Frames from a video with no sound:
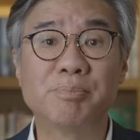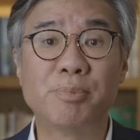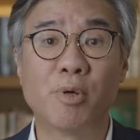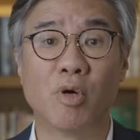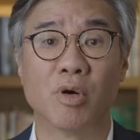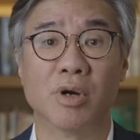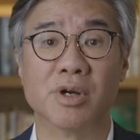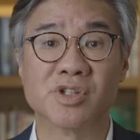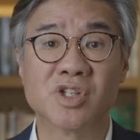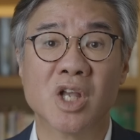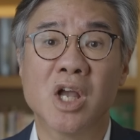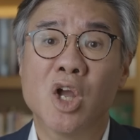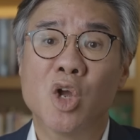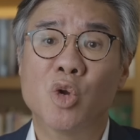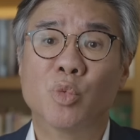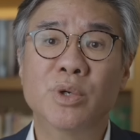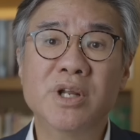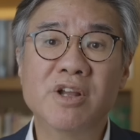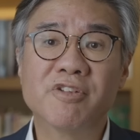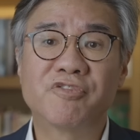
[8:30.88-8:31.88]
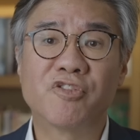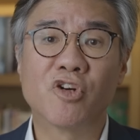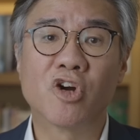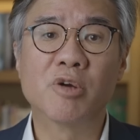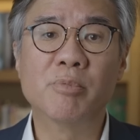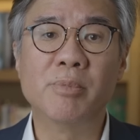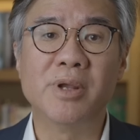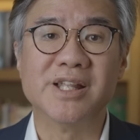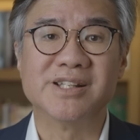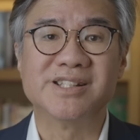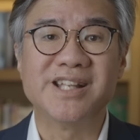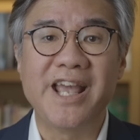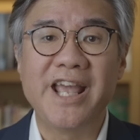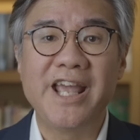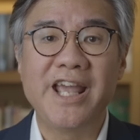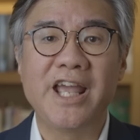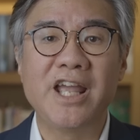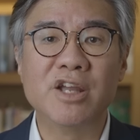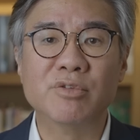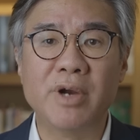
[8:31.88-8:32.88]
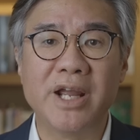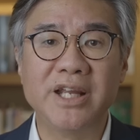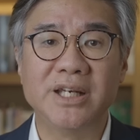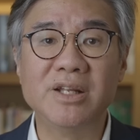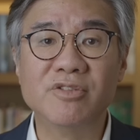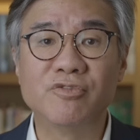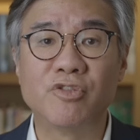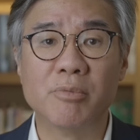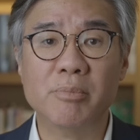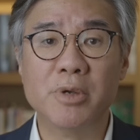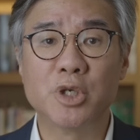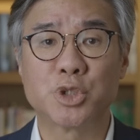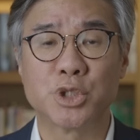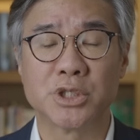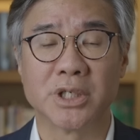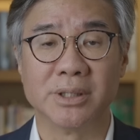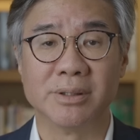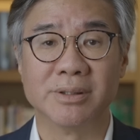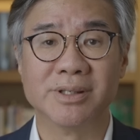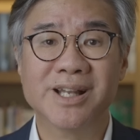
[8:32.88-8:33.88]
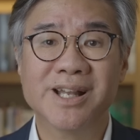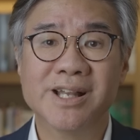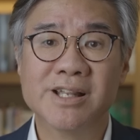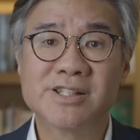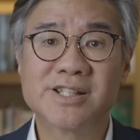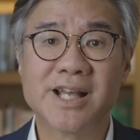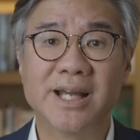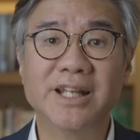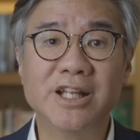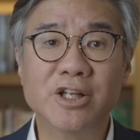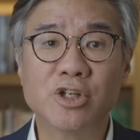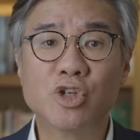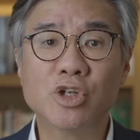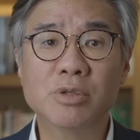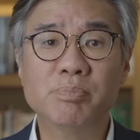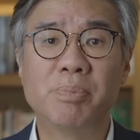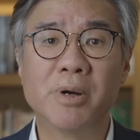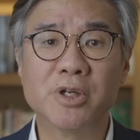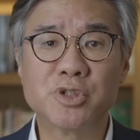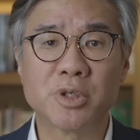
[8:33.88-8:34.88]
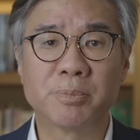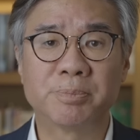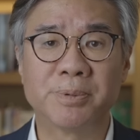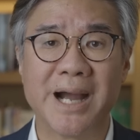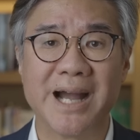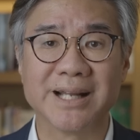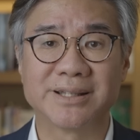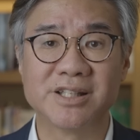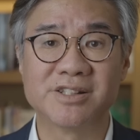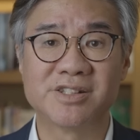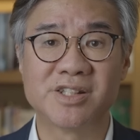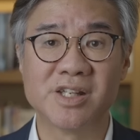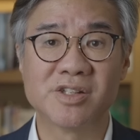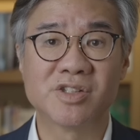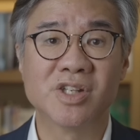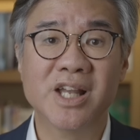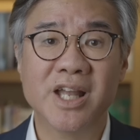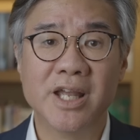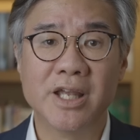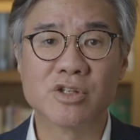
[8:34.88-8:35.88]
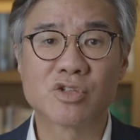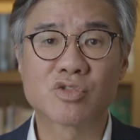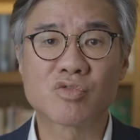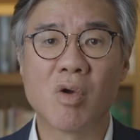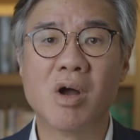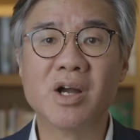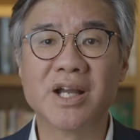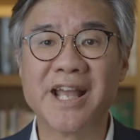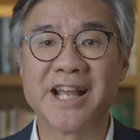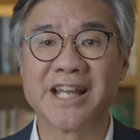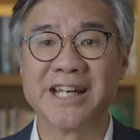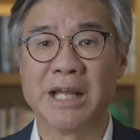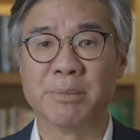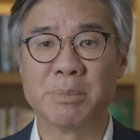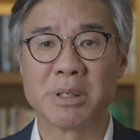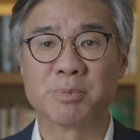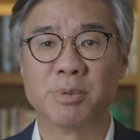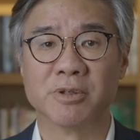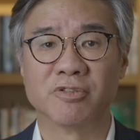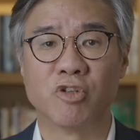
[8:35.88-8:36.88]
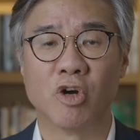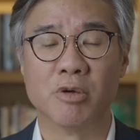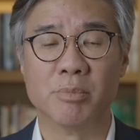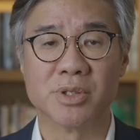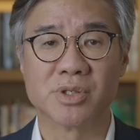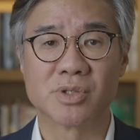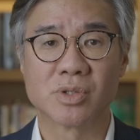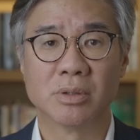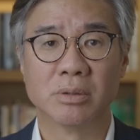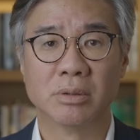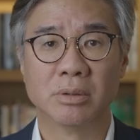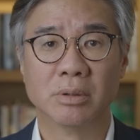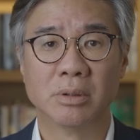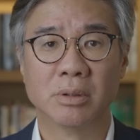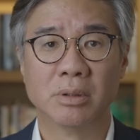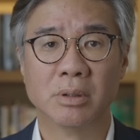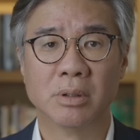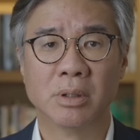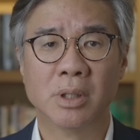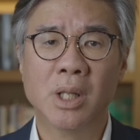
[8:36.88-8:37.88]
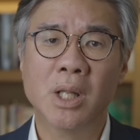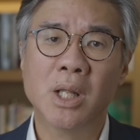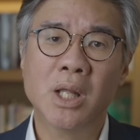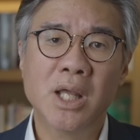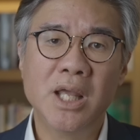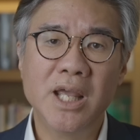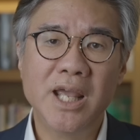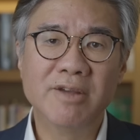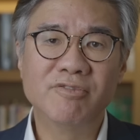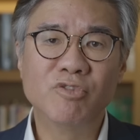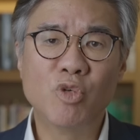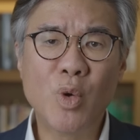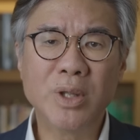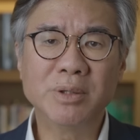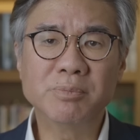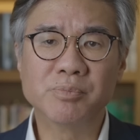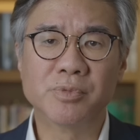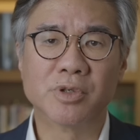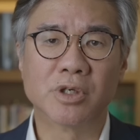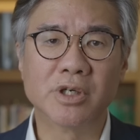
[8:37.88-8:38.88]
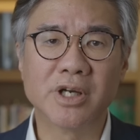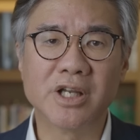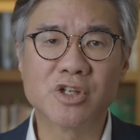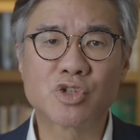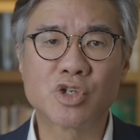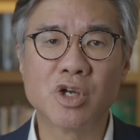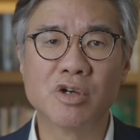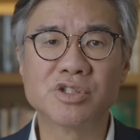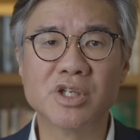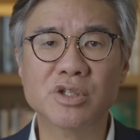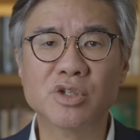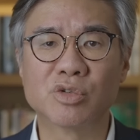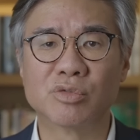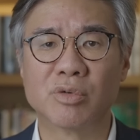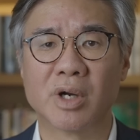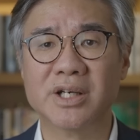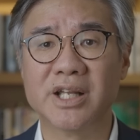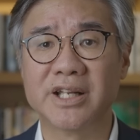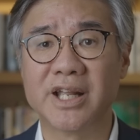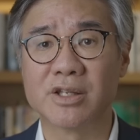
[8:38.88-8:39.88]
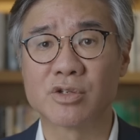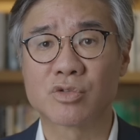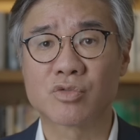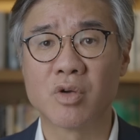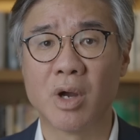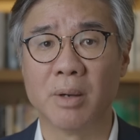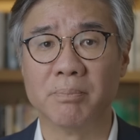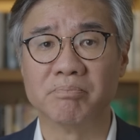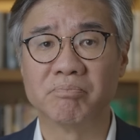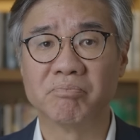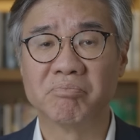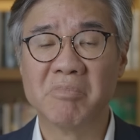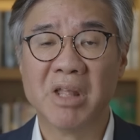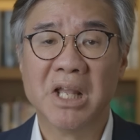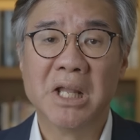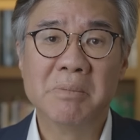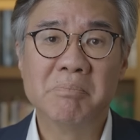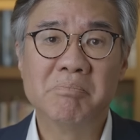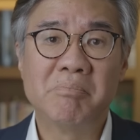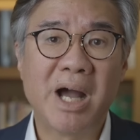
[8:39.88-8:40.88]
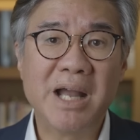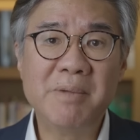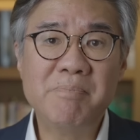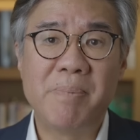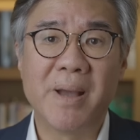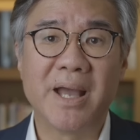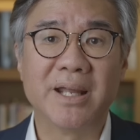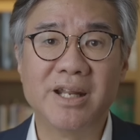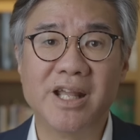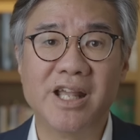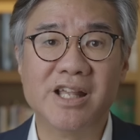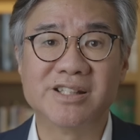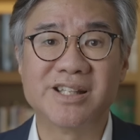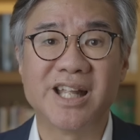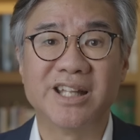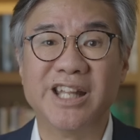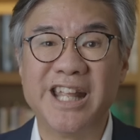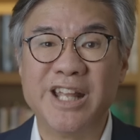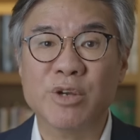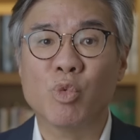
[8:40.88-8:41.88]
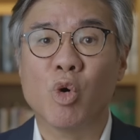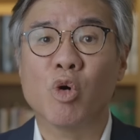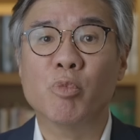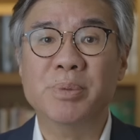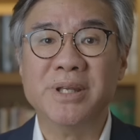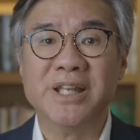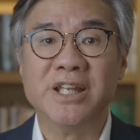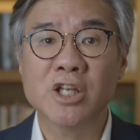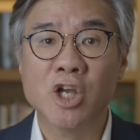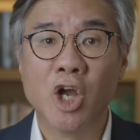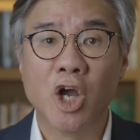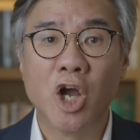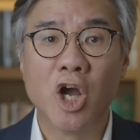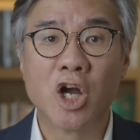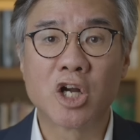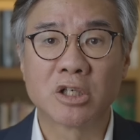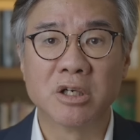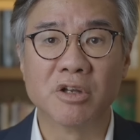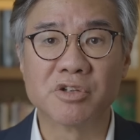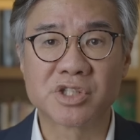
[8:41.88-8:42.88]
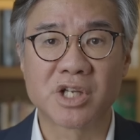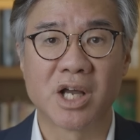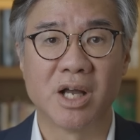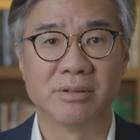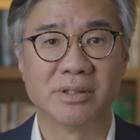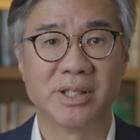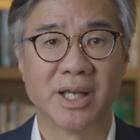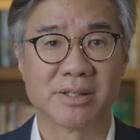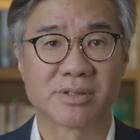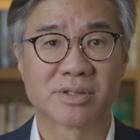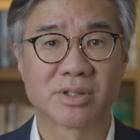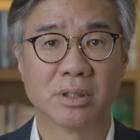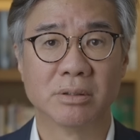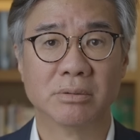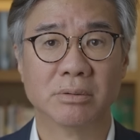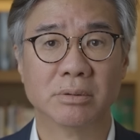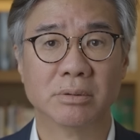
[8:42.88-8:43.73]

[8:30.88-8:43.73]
& Poor's reaffirmed its AA rating for Michigan, citing good budget practices and strong economic performance. If Whitmer is chosen to run against Trump, my bet is that it will be a close contest.